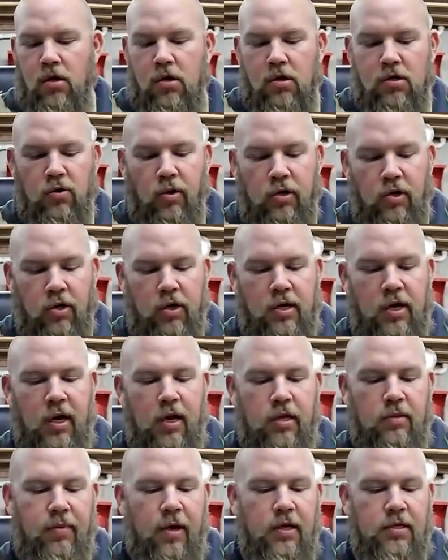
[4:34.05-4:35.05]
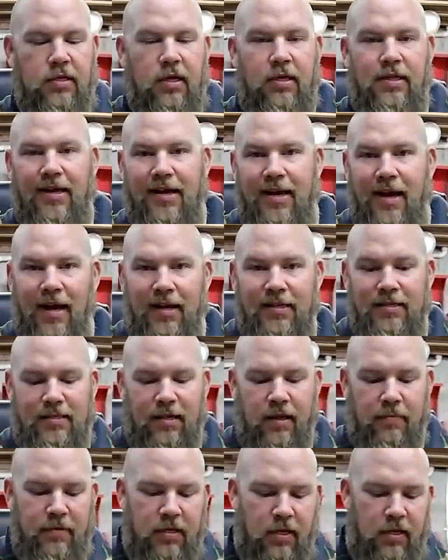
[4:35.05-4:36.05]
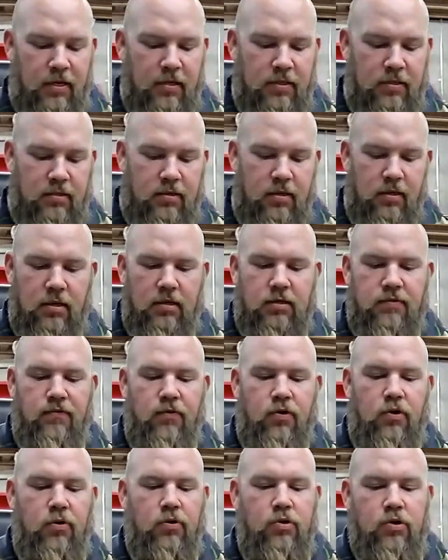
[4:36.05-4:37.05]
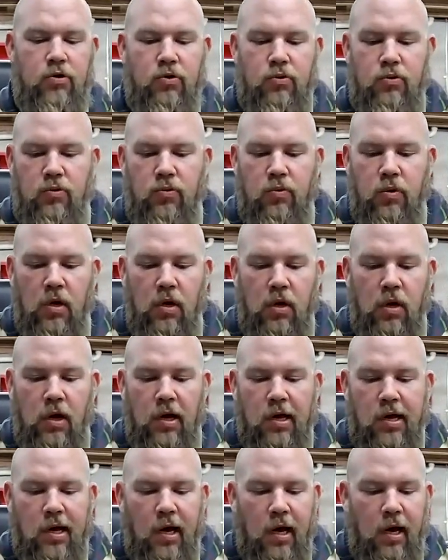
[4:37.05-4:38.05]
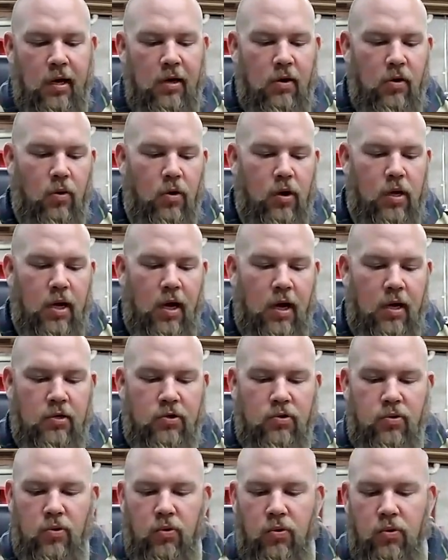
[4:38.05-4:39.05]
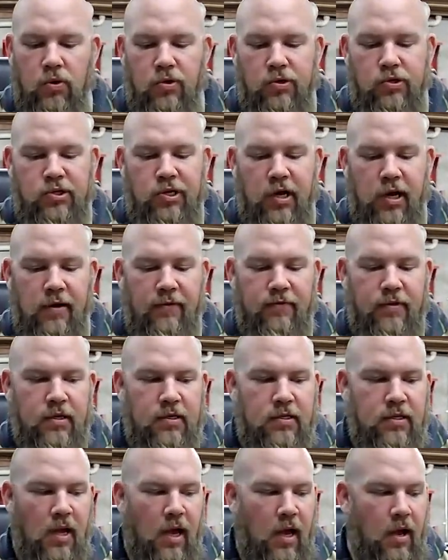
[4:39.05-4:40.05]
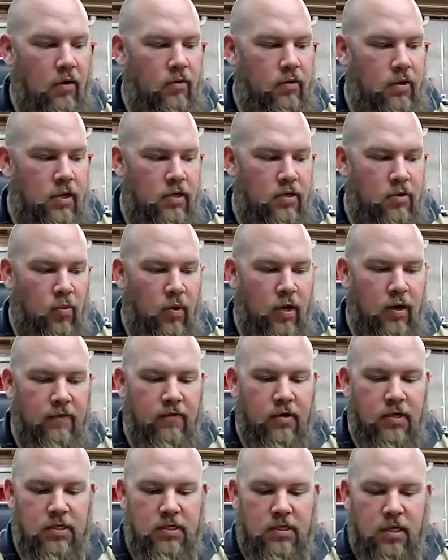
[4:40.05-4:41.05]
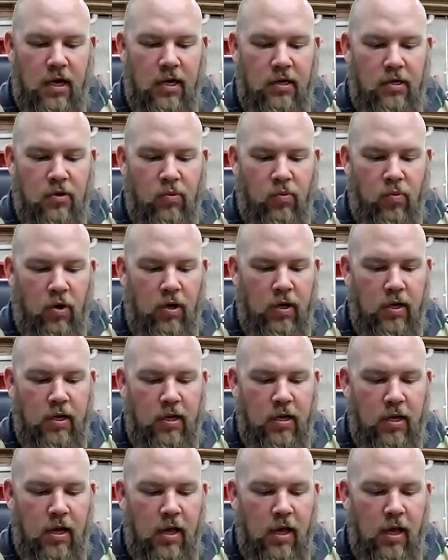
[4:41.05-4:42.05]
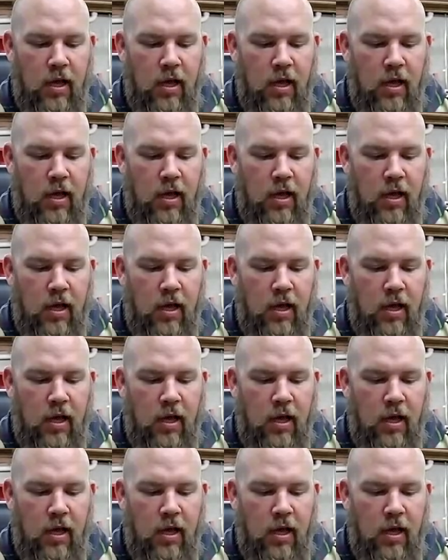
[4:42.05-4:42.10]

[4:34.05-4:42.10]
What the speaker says: So in your kit, basically the concept is for you to cut or contour or shave this down into whatever design you're wanting.